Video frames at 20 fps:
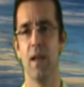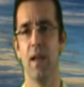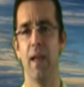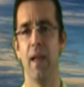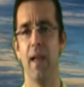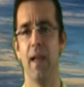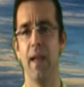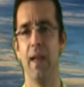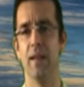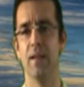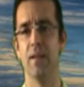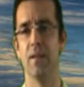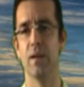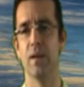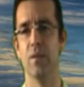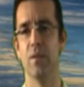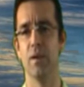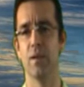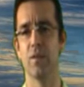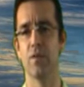and
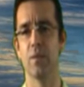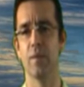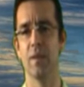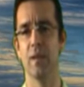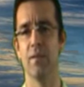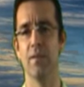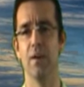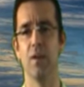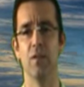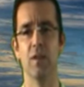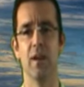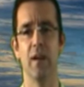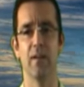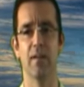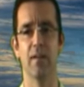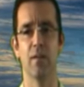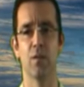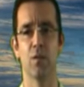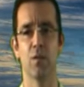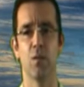range from
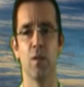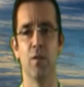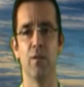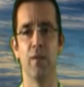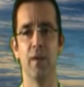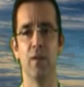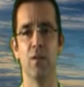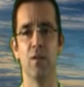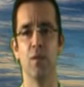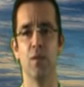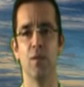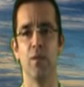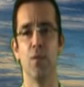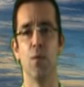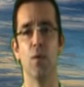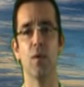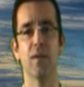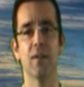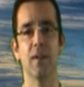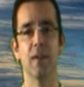1,187 square feet to
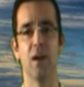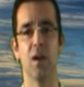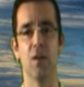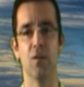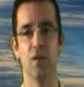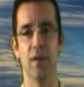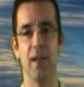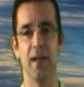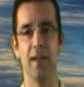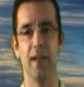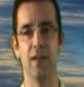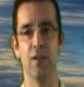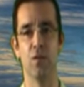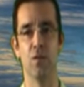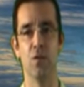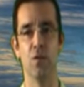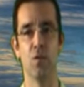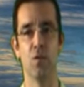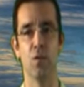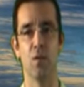
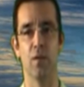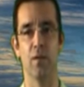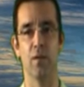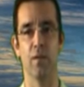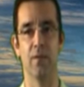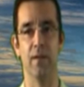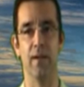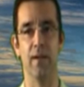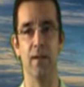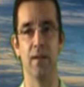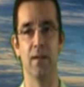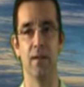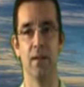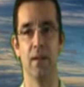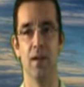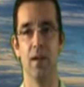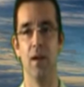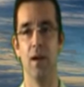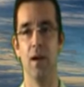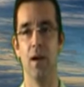1,482 square feet.
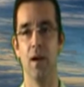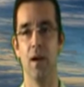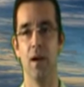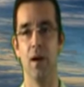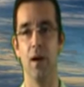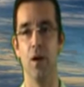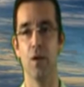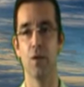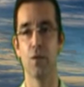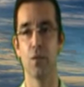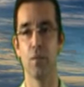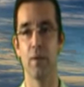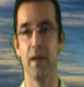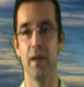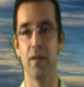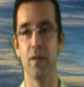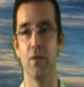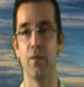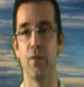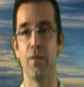Also
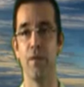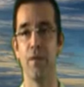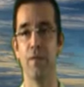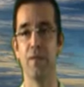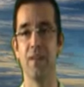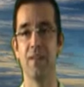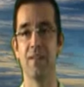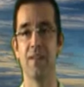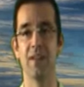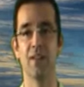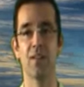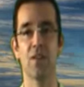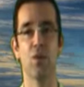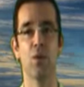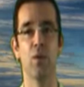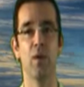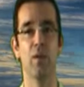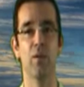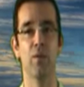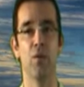planned are 56
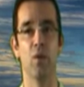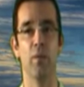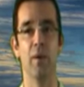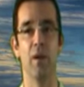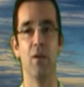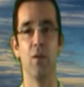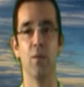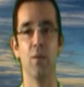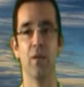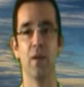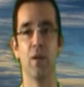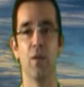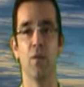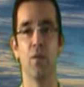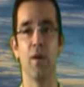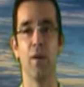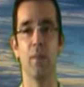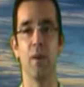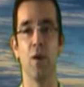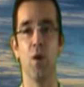3- and 4-bedroom
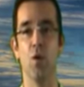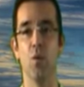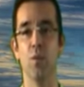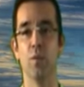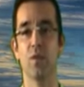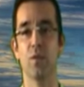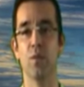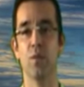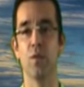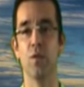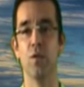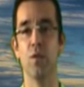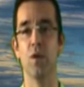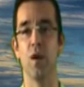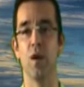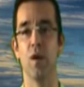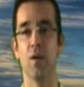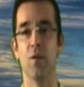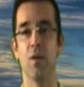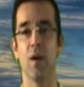single-family homes with
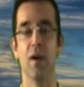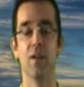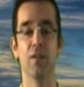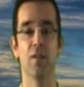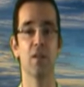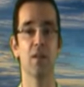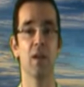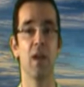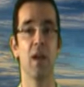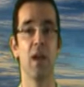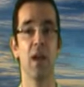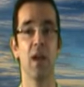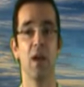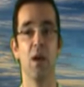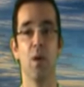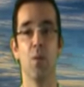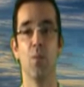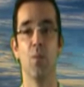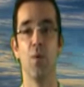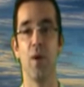2-car garages.
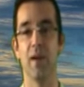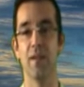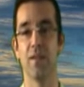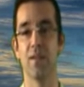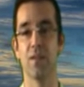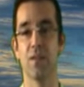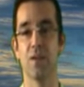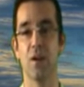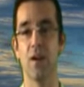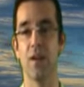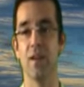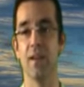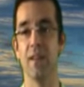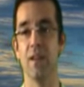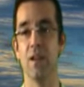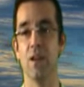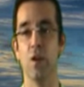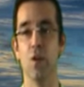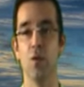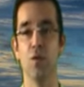Prices starting
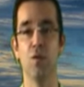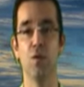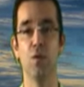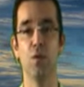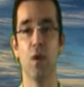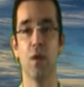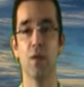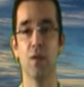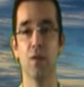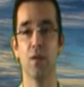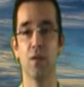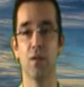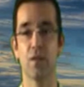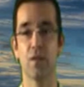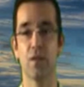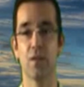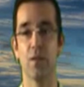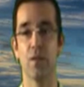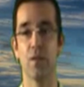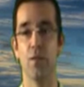in the low
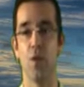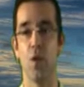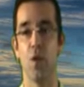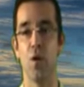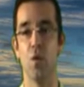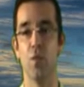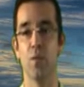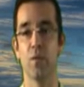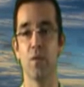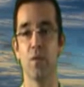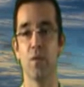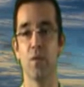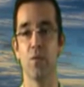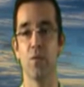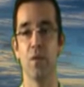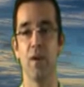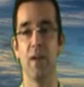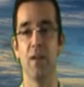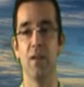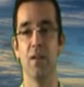200s for the homes,
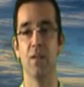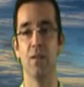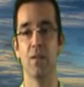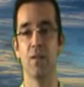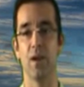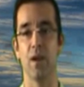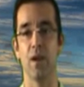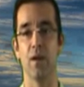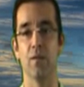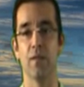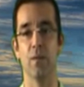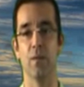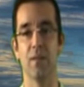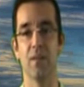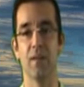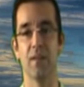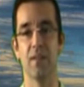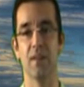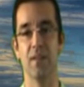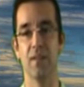which range from
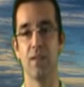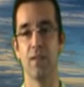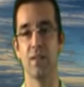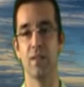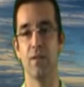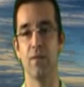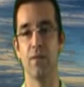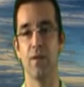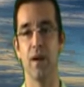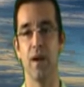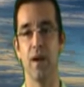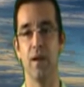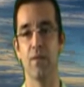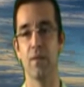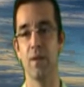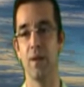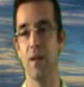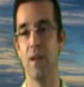1,665